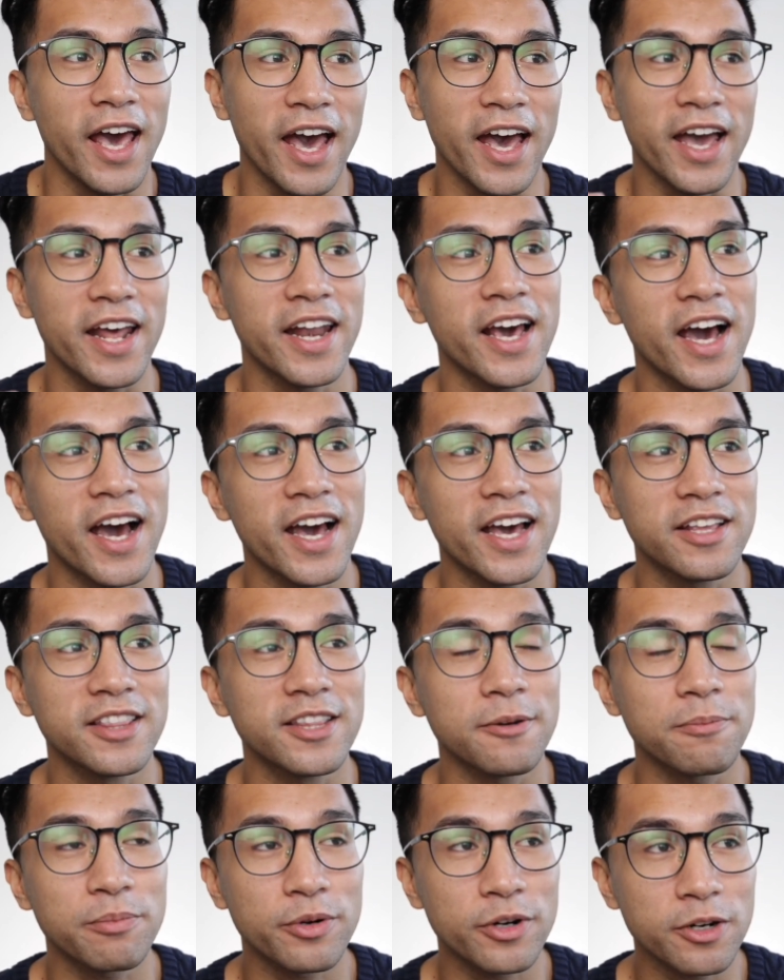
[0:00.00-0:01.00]
And
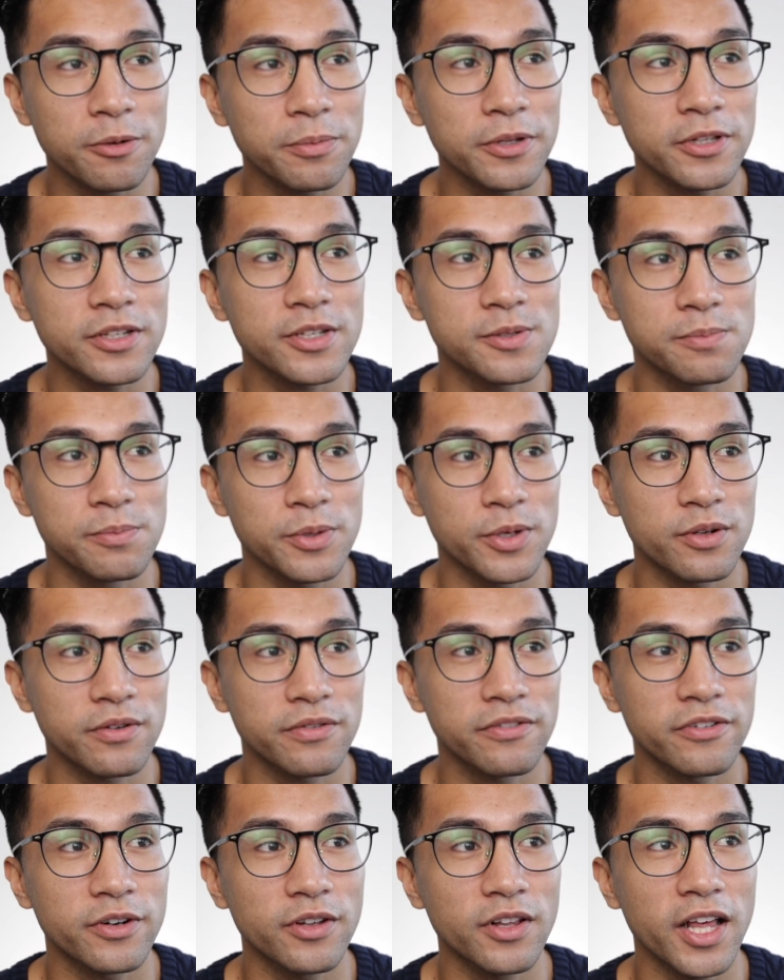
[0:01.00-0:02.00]
the purple is
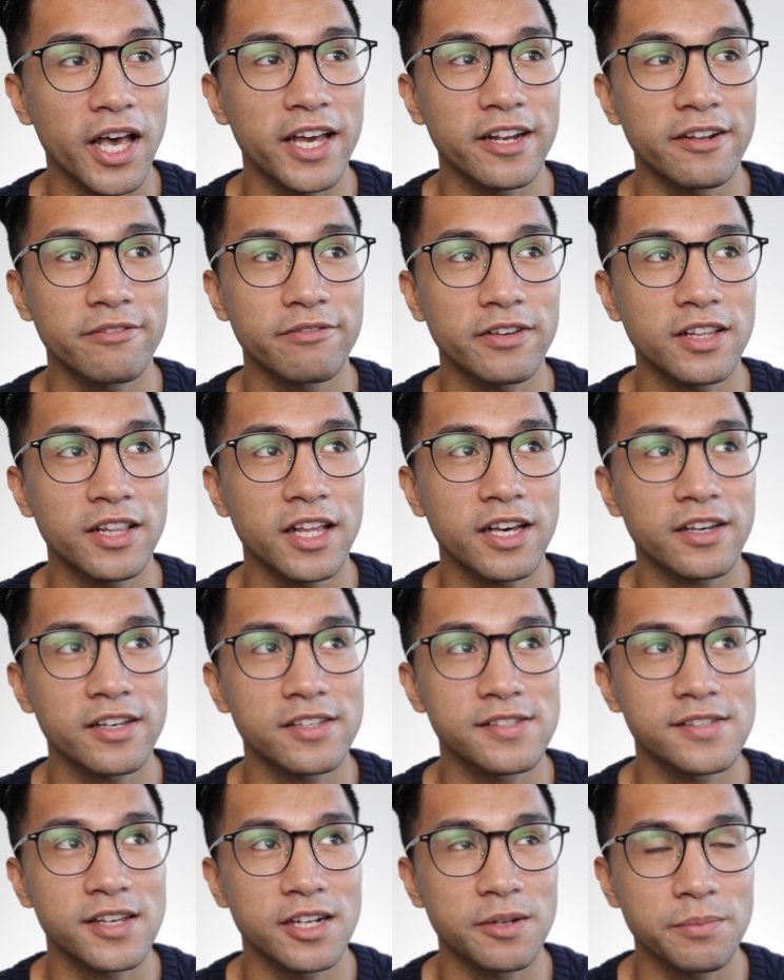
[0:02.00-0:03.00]
beautiful and I feel like
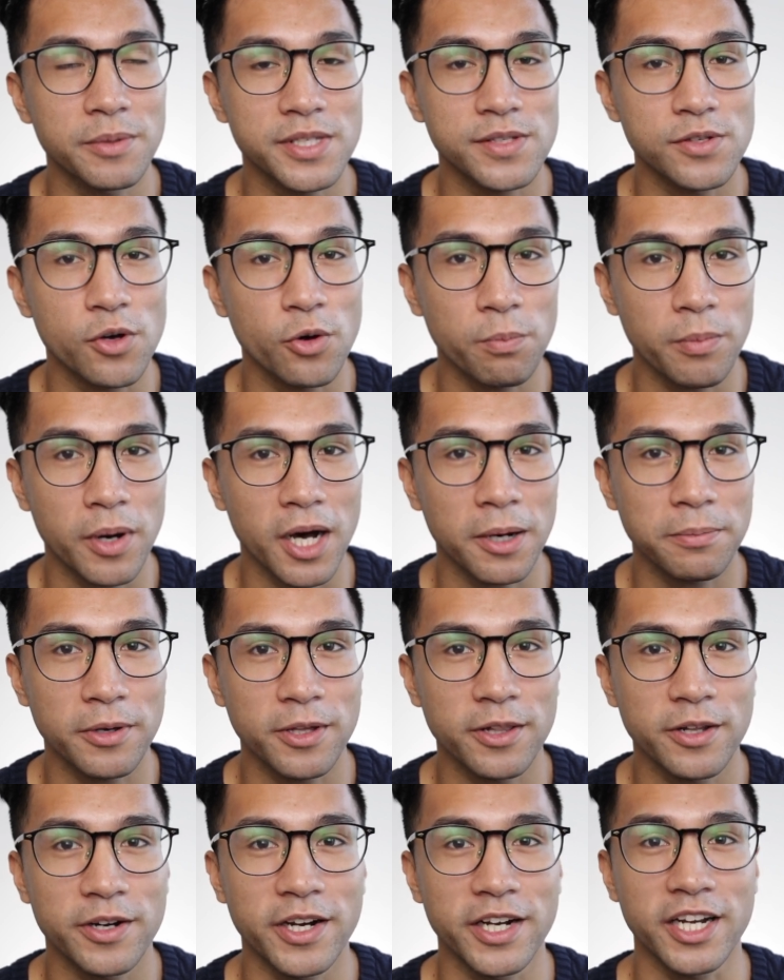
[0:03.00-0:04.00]
it's gonna be so
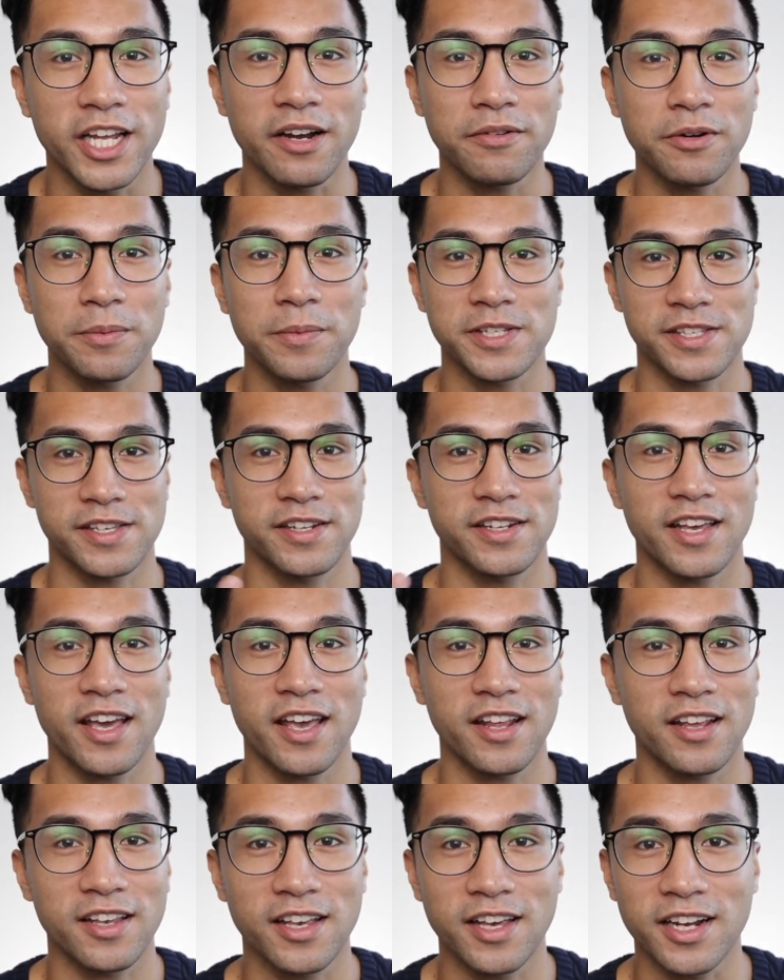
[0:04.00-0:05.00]
popular and everybody's gonna
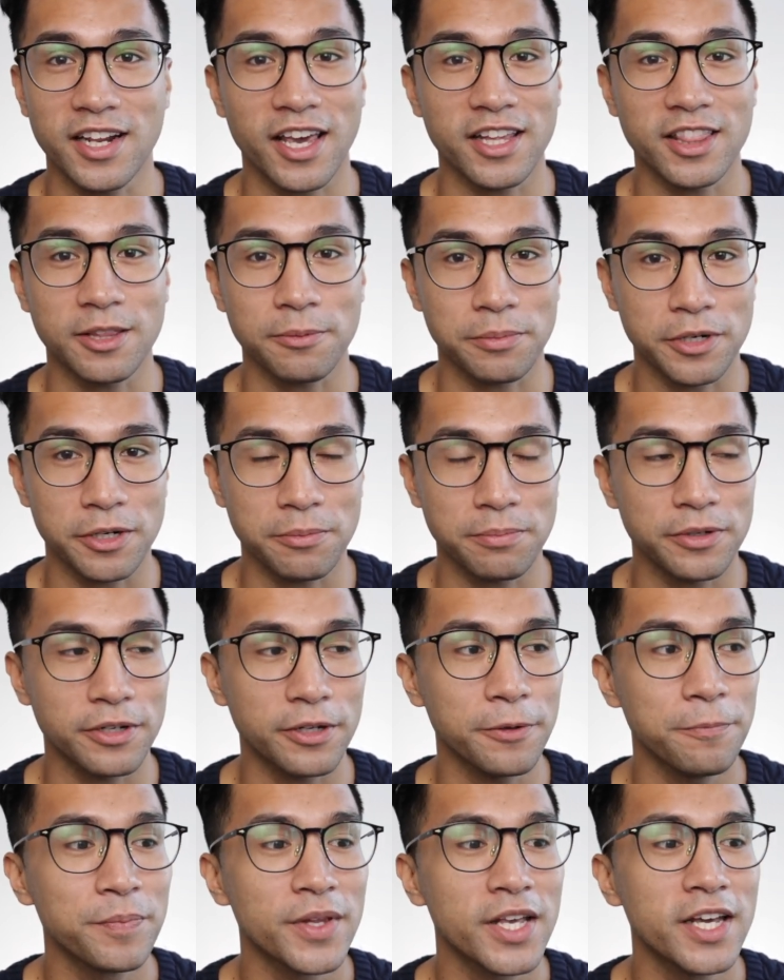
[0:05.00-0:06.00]
get, gonna get the
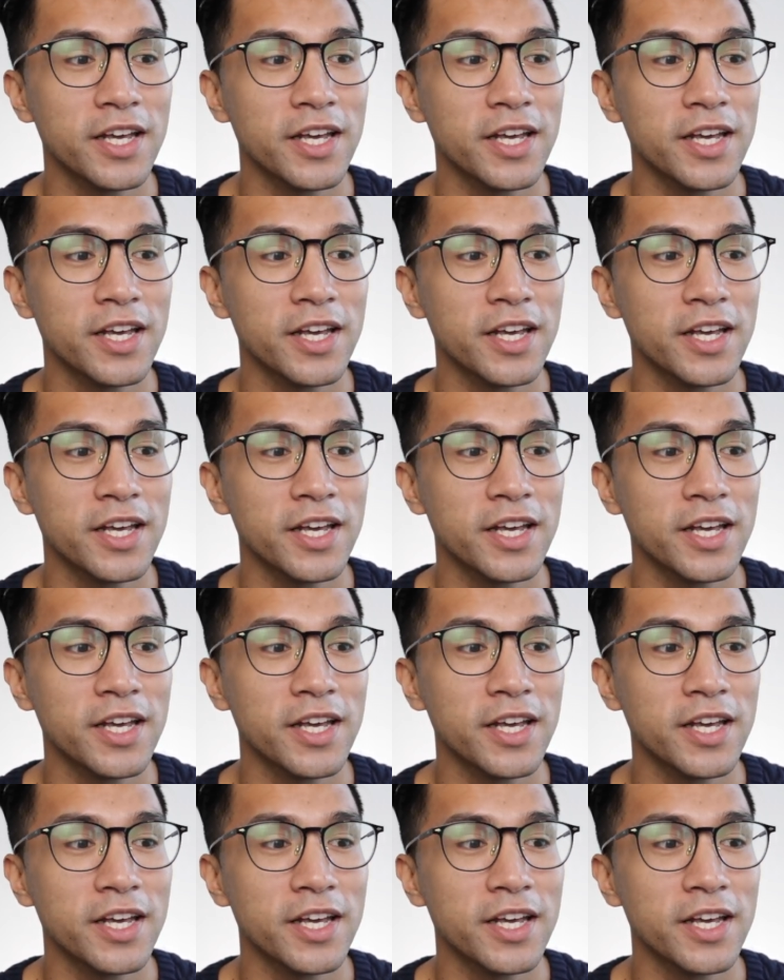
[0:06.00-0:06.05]
purple.